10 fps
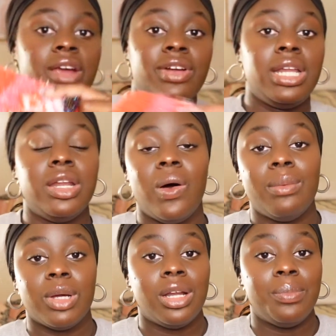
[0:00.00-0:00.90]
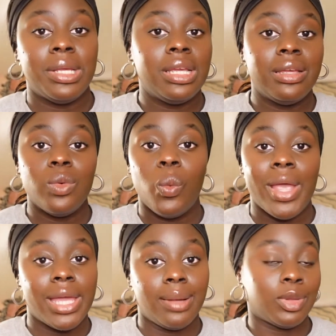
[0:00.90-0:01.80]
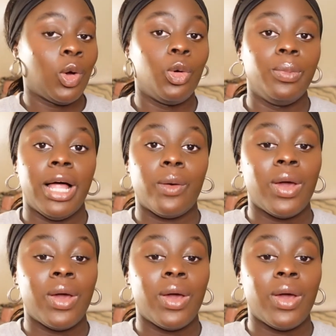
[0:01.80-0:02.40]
I already know I'm going to be waking up the whole block